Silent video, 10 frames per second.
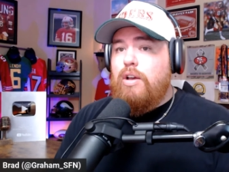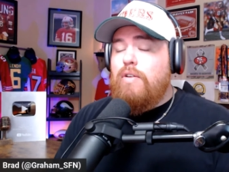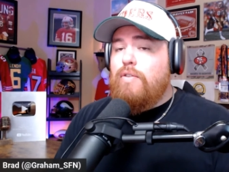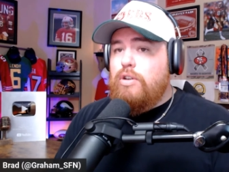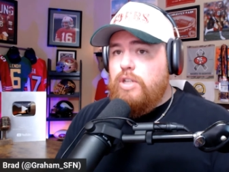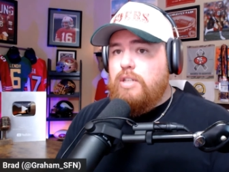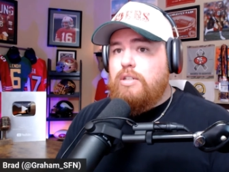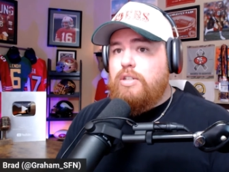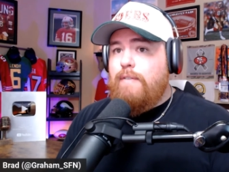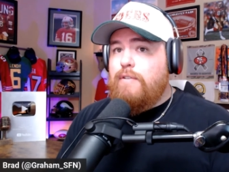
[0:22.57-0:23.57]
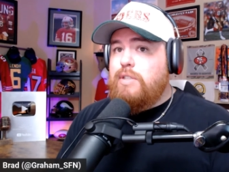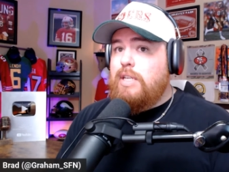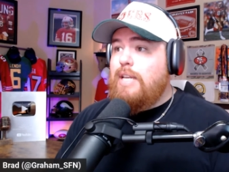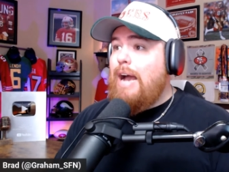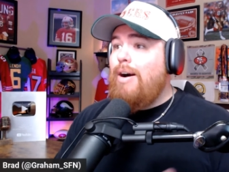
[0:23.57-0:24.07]
for Justin
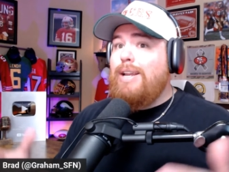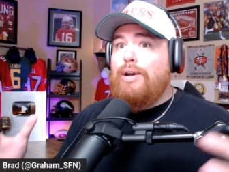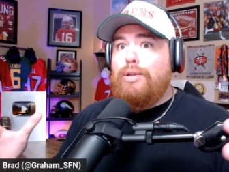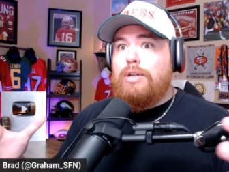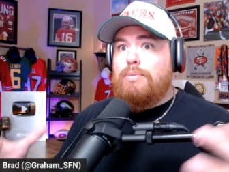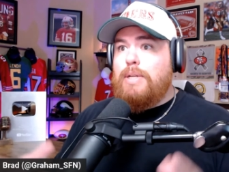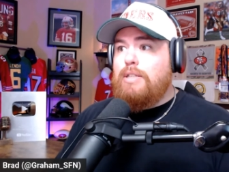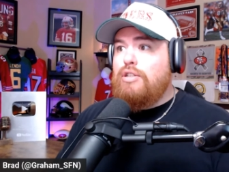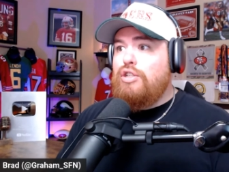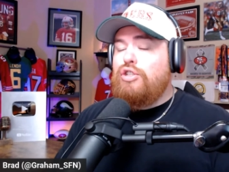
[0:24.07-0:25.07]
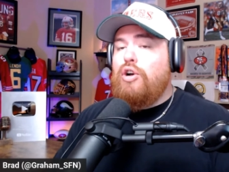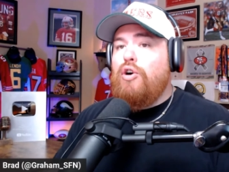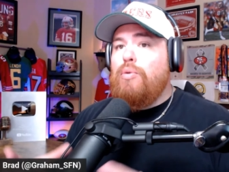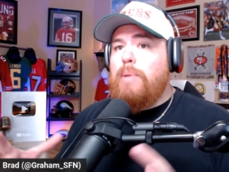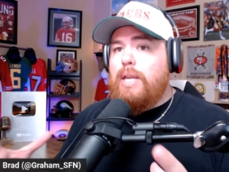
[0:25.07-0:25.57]
Jefferson. Now, I know there's been
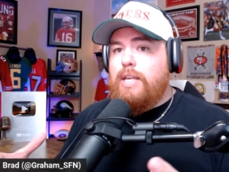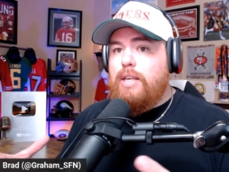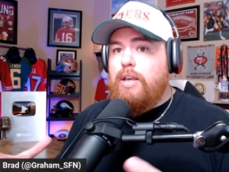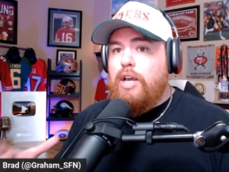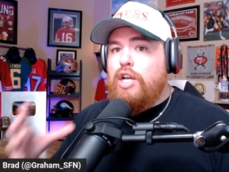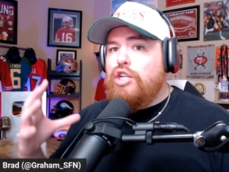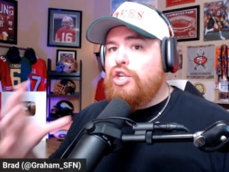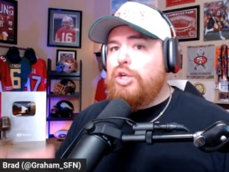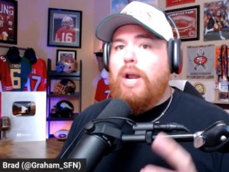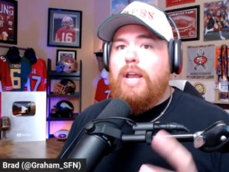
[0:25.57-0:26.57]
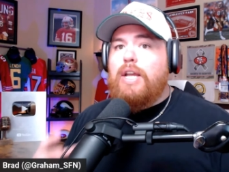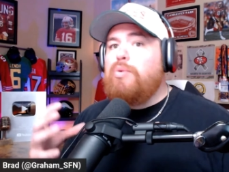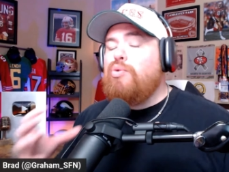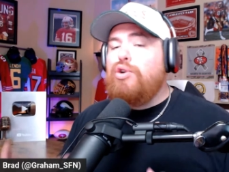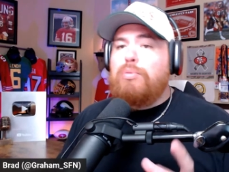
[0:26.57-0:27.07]
so many trade
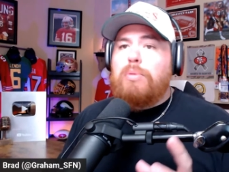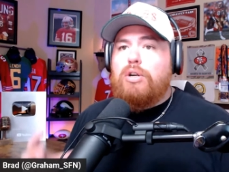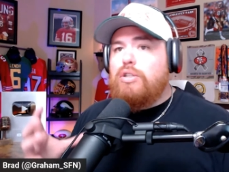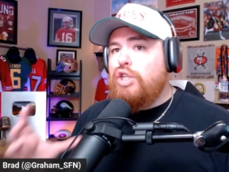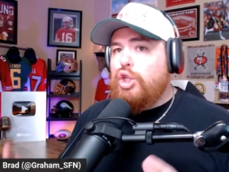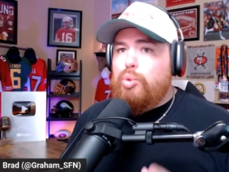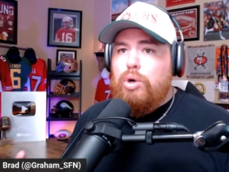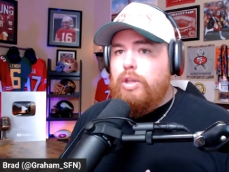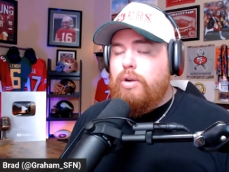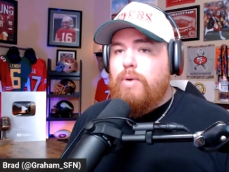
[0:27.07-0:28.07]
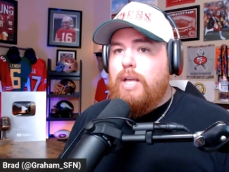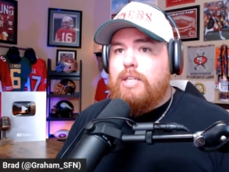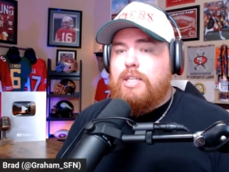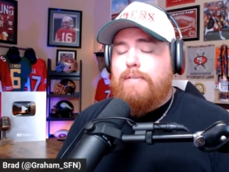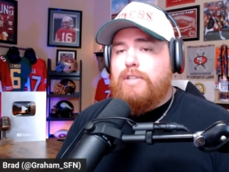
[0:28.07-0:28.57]
rumors swirling around
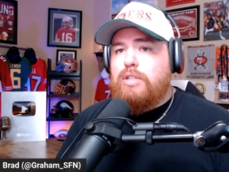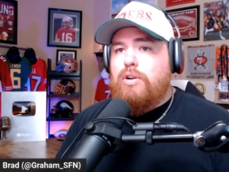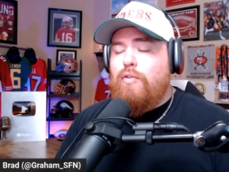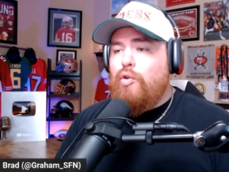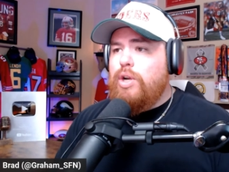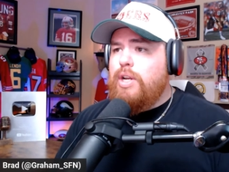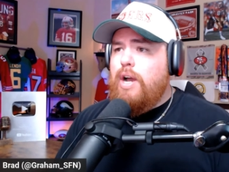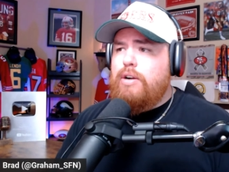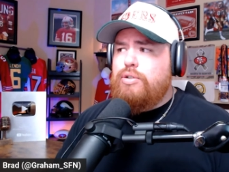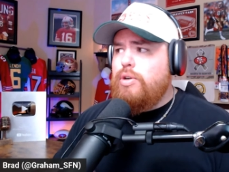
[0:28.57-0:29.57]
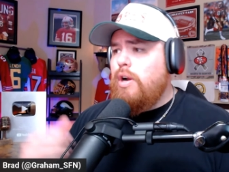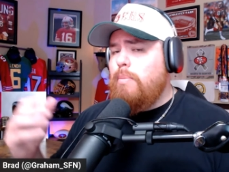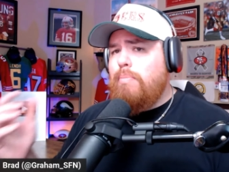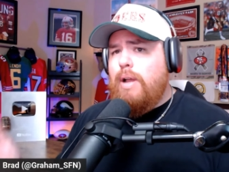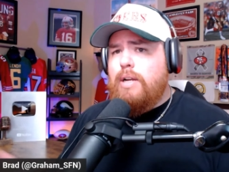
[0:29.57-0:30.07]
the San Francisco 49ers
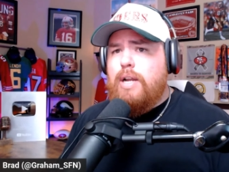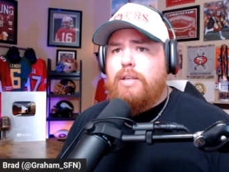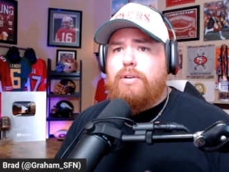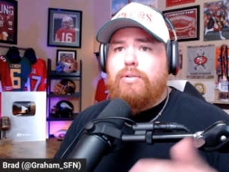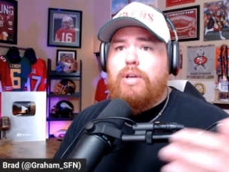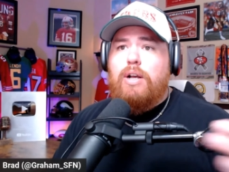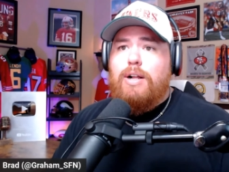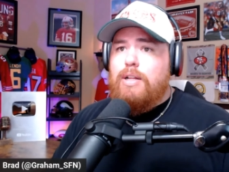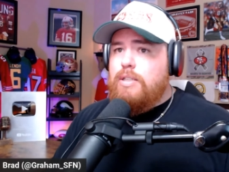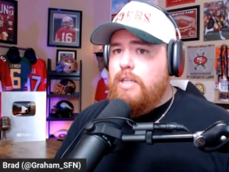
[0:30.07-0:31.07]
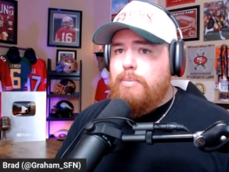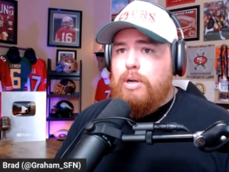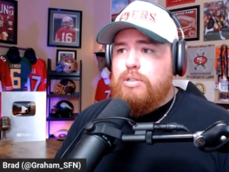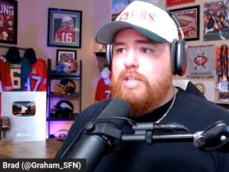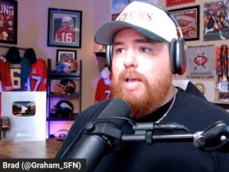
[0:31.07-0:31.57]
regarding Brandon Aiyuk,
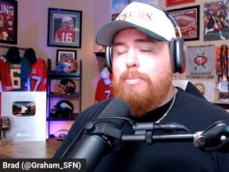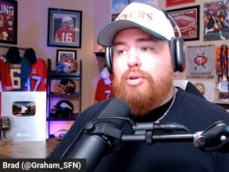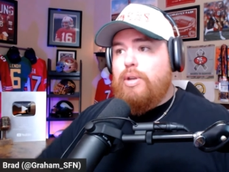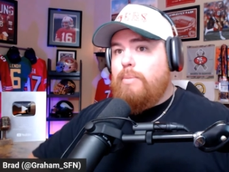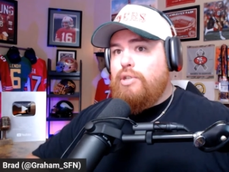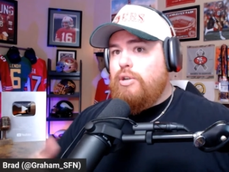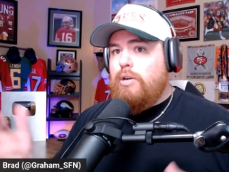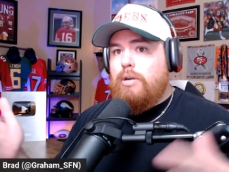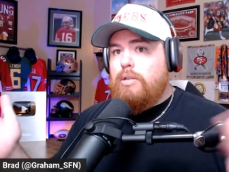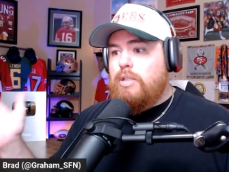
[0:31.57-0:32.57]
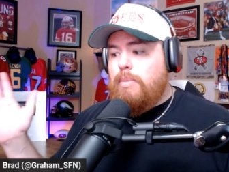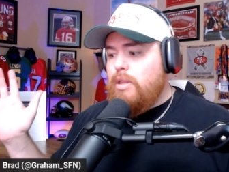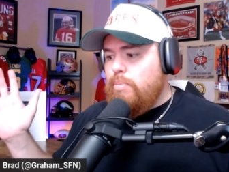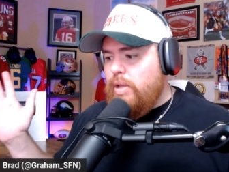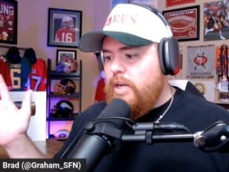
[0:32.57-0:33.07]
Deebo Samuel, and I'm sure some
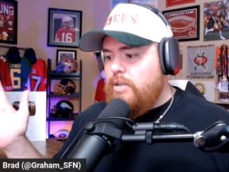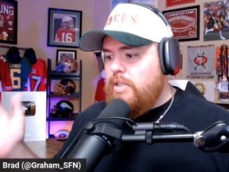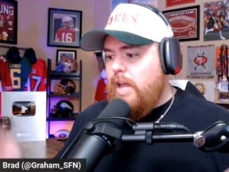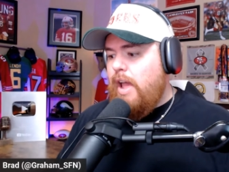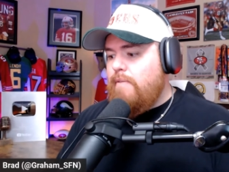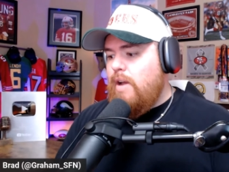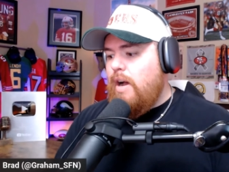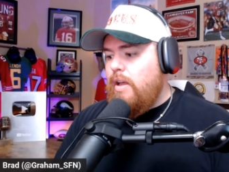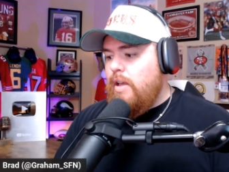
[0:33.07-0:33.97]
other players that have not